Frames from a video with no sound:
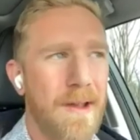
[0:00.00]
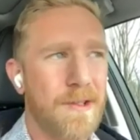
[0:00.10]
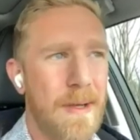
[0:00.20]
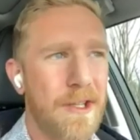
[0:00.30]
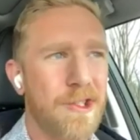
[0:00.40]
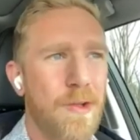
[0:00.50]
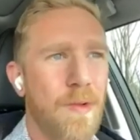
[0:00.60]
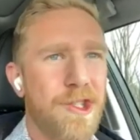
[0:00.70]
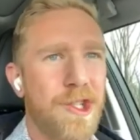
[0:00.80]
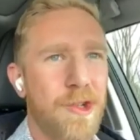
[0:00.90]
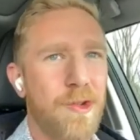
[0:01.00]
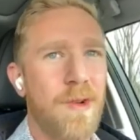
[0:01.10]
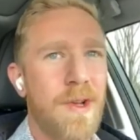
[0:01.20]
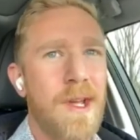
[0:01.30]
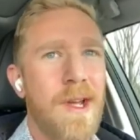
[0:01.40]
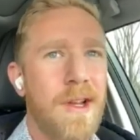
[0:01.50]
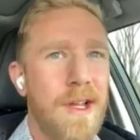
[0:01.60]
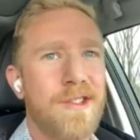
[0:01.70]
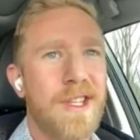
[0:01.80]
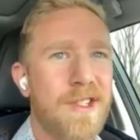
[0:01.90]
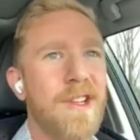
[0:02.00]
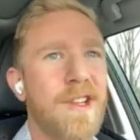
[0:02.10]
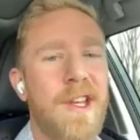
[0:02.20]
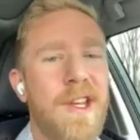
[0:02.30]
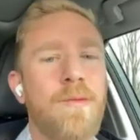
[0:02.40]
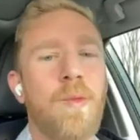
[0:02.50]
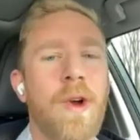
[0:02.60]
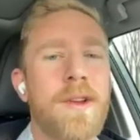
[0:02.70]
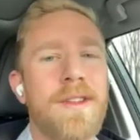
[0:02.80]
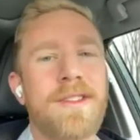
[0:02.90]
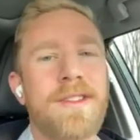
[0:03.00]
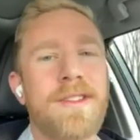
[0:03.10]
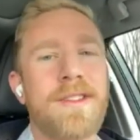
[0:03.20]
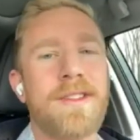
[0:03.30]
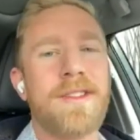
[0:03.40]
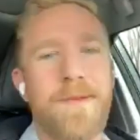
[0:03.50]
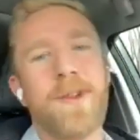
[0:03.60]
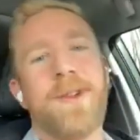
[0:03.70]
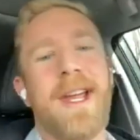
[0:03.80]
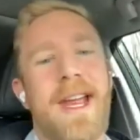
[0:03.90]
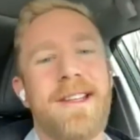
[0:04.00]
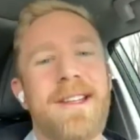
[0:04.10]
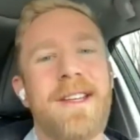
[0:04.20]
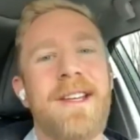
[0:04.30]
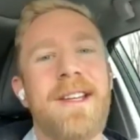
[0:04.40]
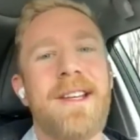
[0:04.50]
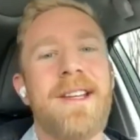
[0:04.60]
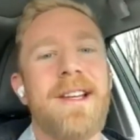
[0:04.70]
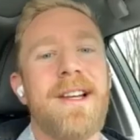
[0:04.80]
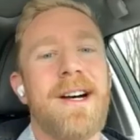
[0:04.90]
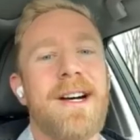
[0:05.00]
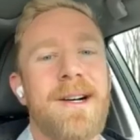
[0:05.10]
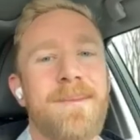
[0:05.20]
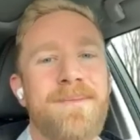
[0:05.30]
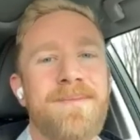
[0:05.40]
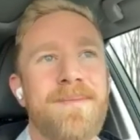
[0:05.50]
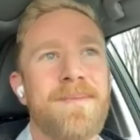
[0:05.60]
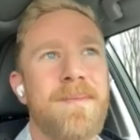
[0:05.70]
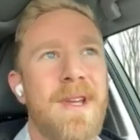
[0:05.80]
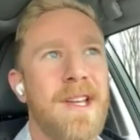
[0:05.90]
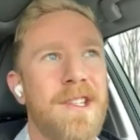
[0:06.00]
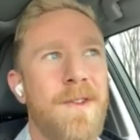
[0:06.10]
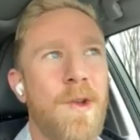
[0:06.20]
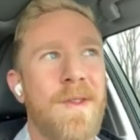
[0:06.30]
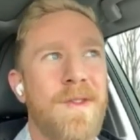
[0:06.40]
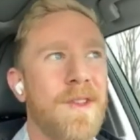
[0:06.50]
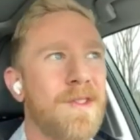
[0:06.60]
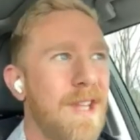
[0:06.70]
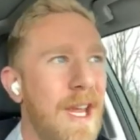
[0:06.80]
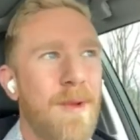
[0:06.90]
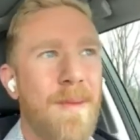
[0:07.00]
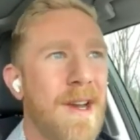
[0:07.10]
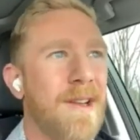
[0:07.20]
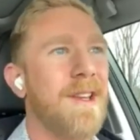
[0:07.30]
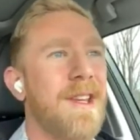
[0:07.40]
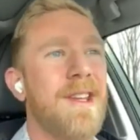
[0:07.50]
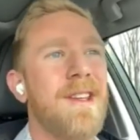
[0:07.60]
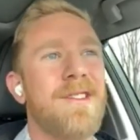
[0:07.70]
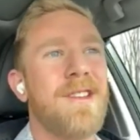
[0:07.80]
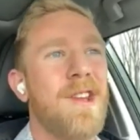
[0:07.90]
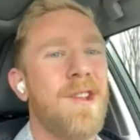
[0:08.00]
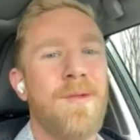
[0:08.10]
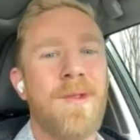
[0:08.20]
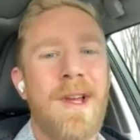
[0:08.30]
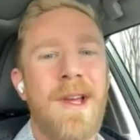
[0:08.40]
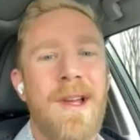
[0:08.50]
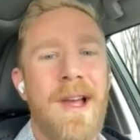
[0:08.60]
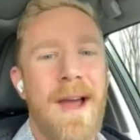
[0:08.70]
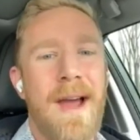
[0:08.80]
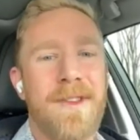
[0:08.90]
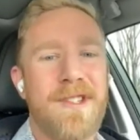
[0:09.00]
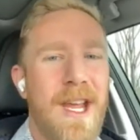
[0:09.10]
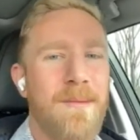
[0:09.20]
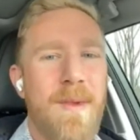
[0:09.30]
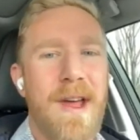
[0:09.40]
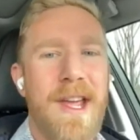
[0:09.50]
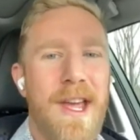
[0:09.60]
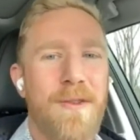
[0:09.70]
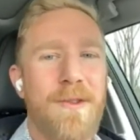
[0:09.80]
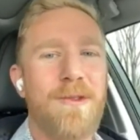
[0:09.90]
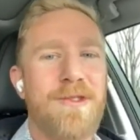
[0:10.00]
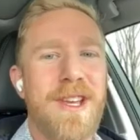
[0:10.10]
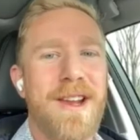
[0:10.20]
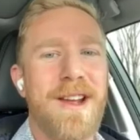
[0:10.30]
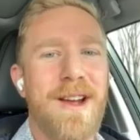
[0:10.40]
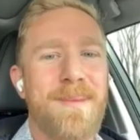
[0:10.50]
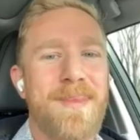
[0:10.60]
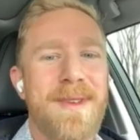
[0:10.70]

Especially once you consistently work the schedule you've created. Because if you get the same amount of leads and you have the same amount of interviews set up,